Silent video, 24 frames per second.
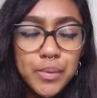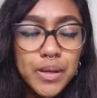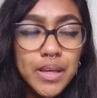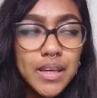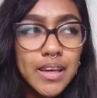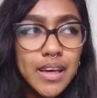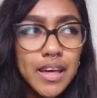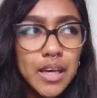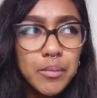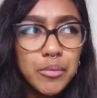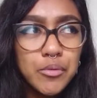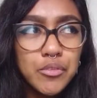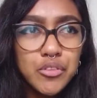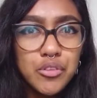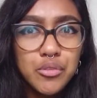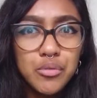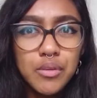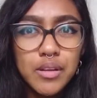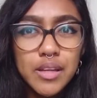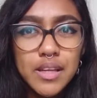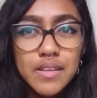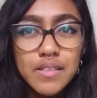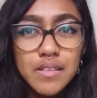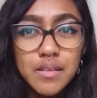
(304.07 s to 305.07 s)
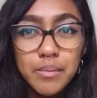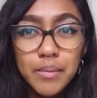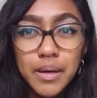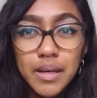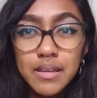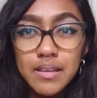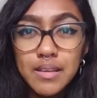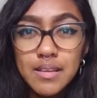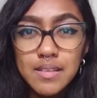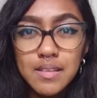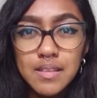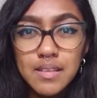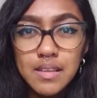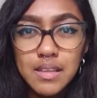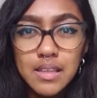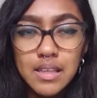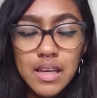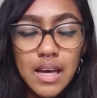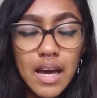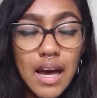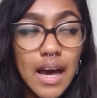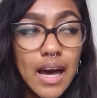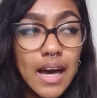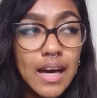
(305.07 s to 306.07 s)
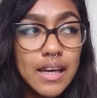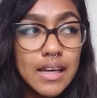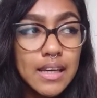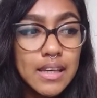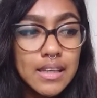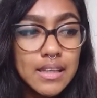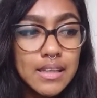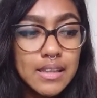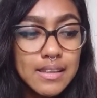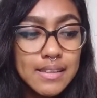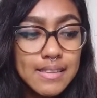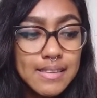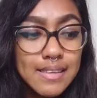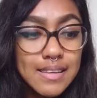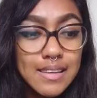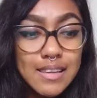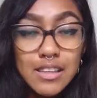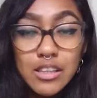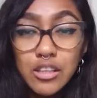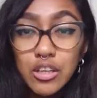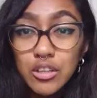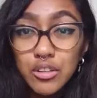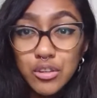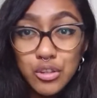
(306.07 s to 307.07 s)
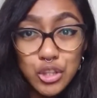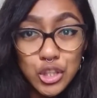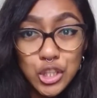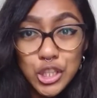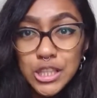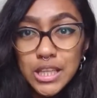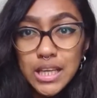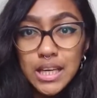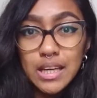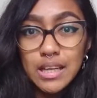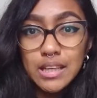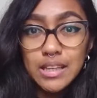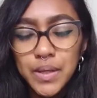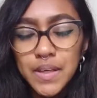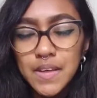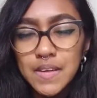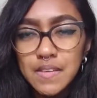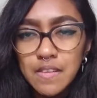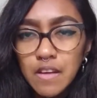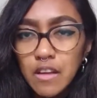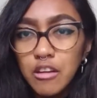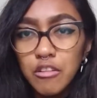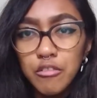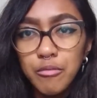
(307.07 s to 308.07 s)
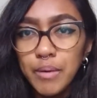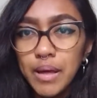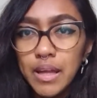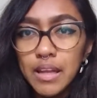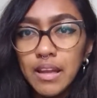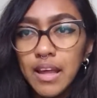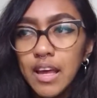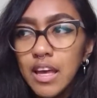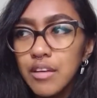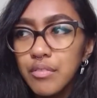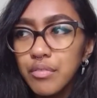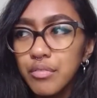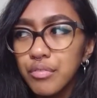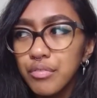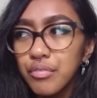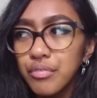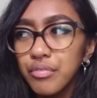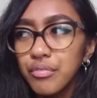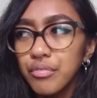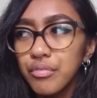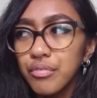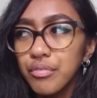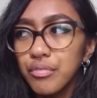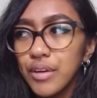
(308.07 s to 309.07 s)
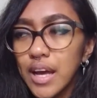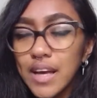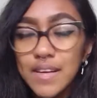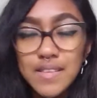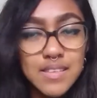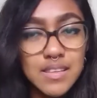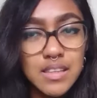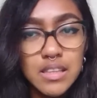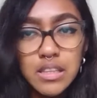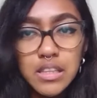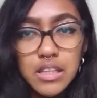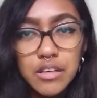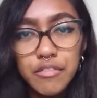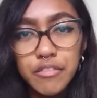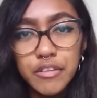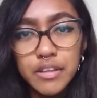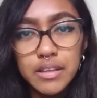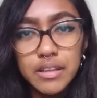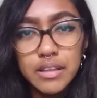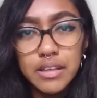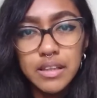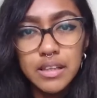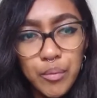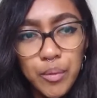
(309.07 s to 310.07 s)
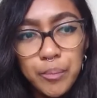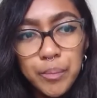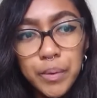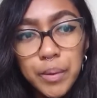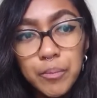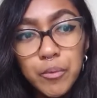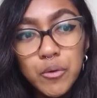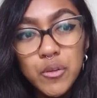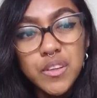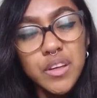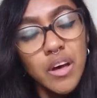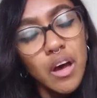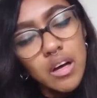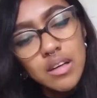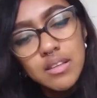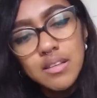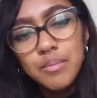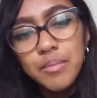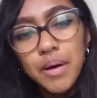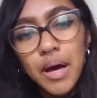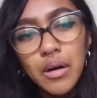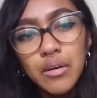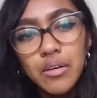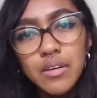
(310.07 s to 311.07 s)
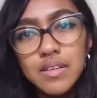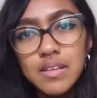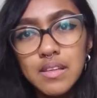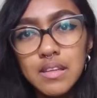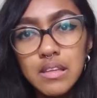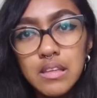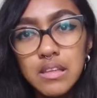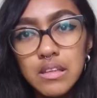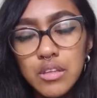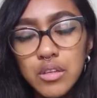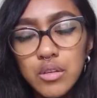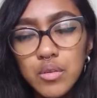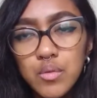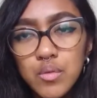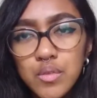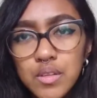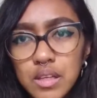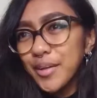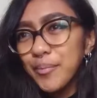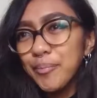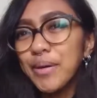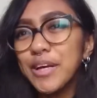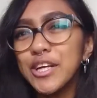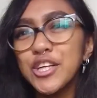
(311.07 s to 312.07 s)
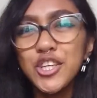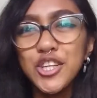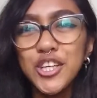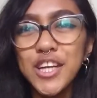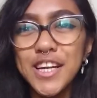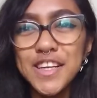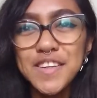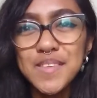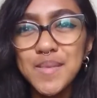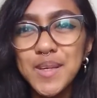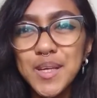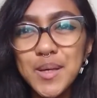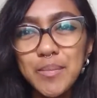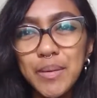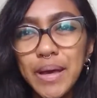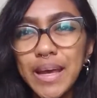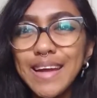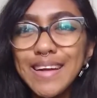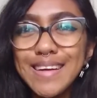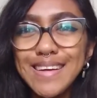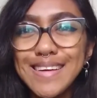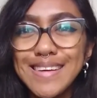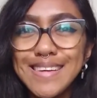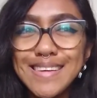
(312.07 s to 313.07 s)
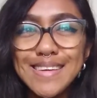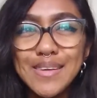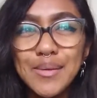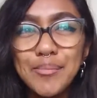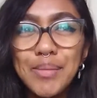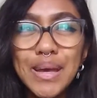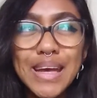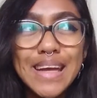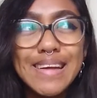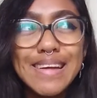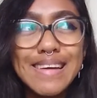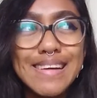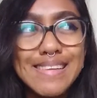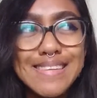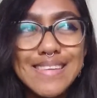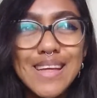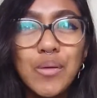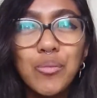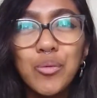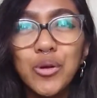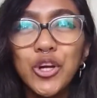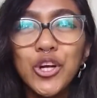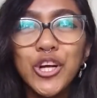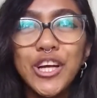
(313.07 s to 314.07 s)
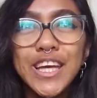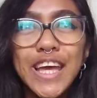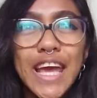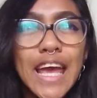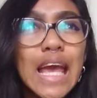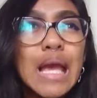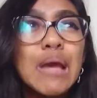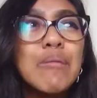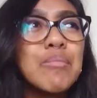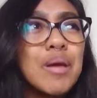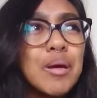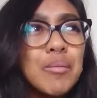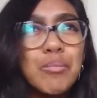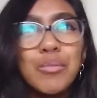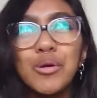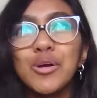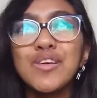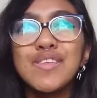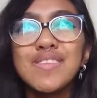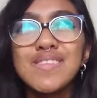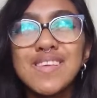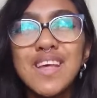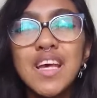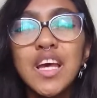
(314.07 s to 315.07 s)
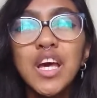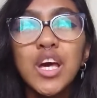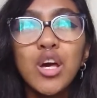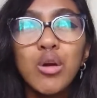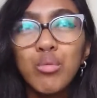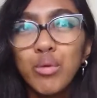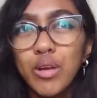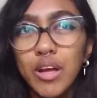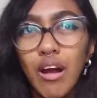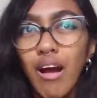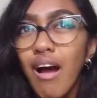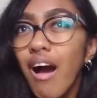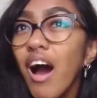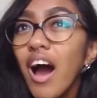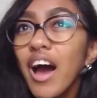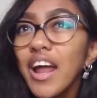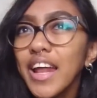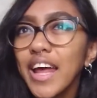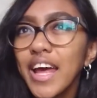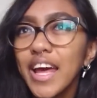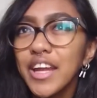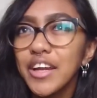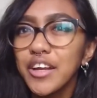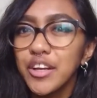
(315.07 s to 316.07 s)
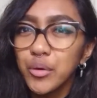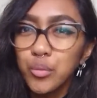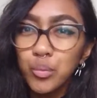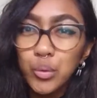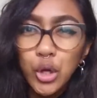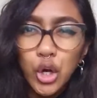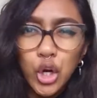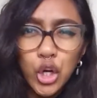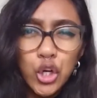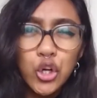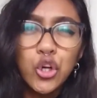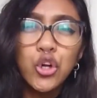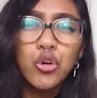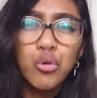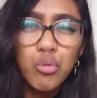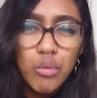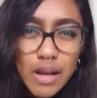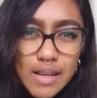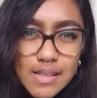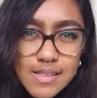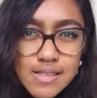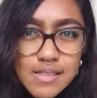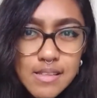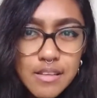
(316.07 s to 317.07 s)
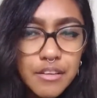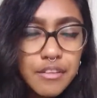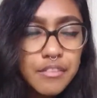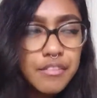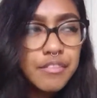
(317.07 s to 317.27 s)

being able to relate to my ethnicity. I didn't understand because all of my life I've seen differently. And when people talked about us in the news, the picture that is being painted is that we are gang members, we are hot-headed, we are aggressive,